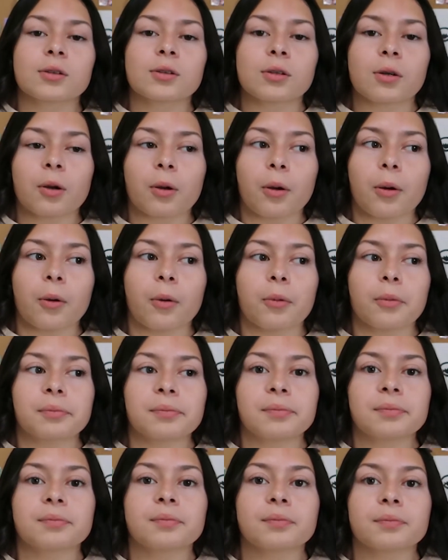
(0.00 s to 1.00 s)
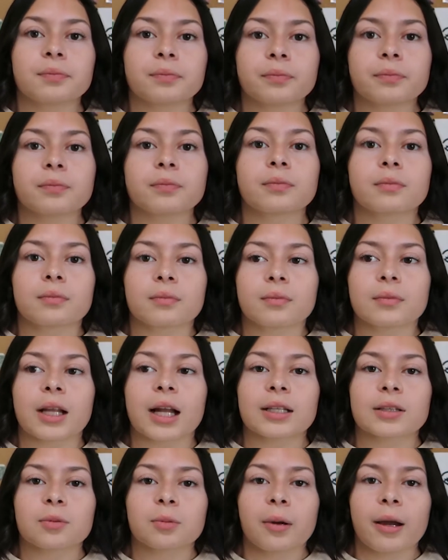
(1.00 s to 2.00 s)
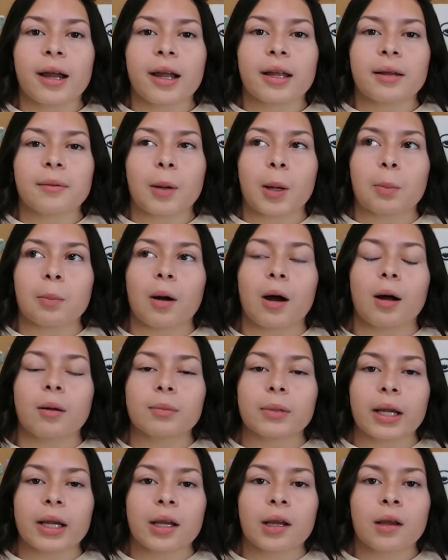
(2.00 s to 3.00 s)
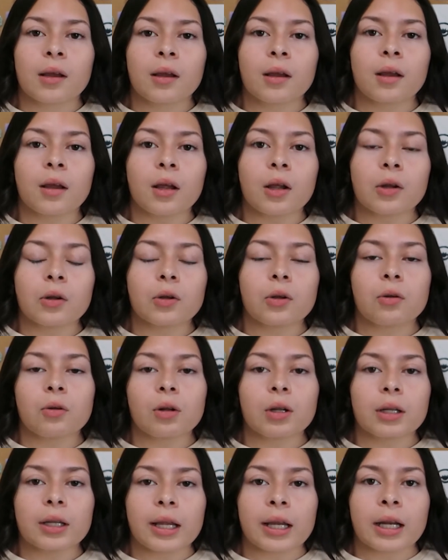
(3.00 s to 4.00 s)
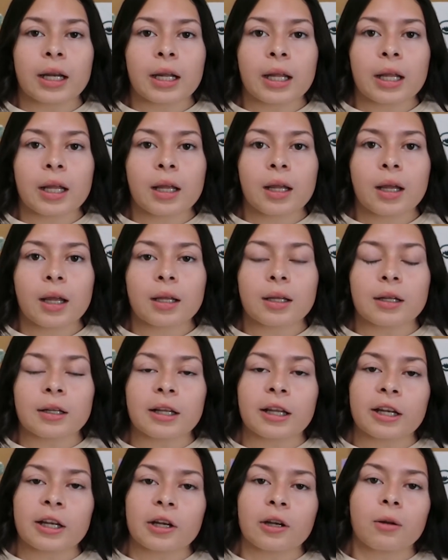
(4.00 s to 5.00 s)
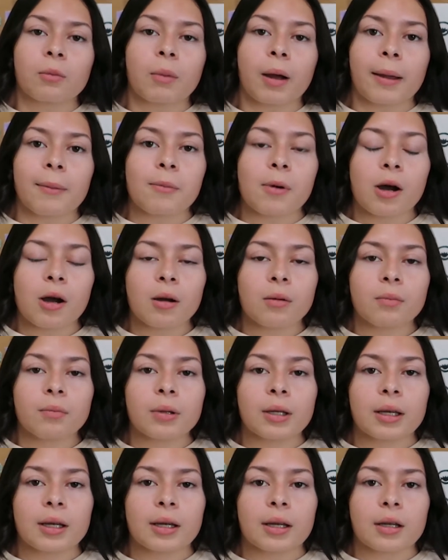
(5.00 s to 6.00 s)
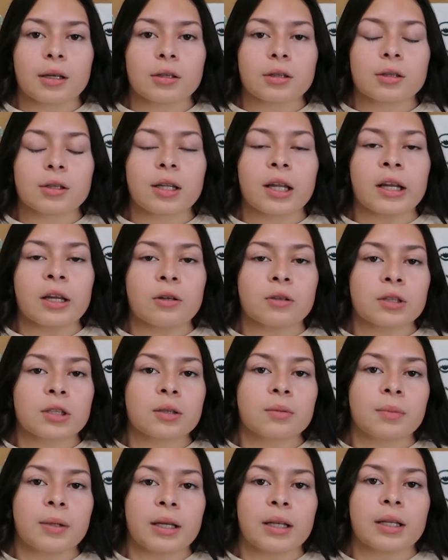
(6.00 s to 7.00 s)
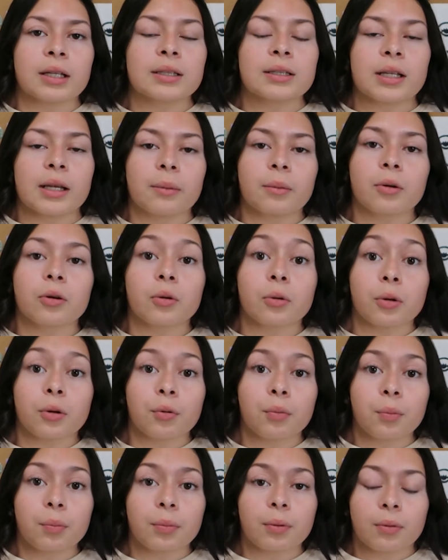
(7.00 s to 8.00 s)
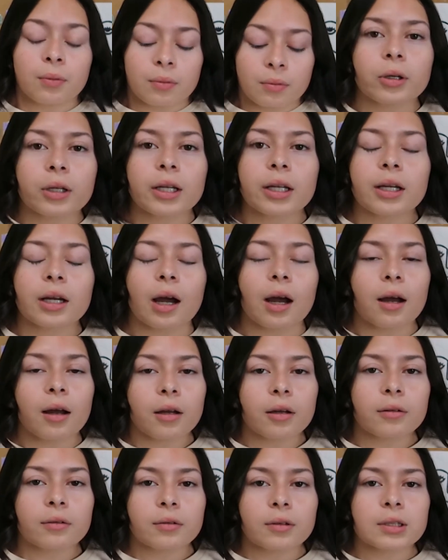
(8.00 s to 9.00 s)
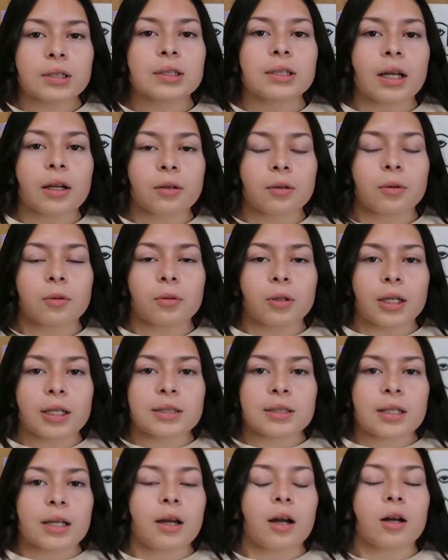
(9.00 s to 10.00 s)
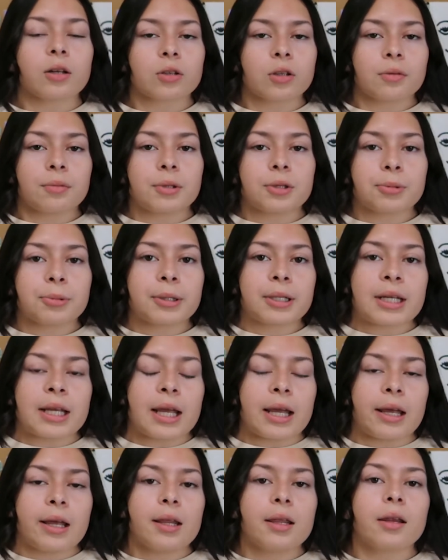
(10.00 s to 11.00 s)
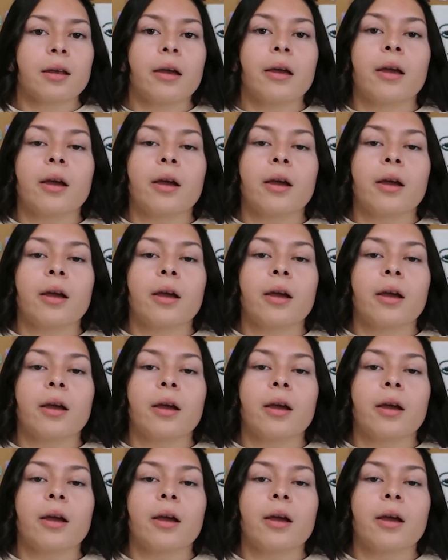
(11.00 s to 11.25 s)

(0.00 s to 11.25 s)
so that's why my mom like knew the lady and the lady knew my mom, because they used to be in the same group. Morning of San Judas Day, October 28th,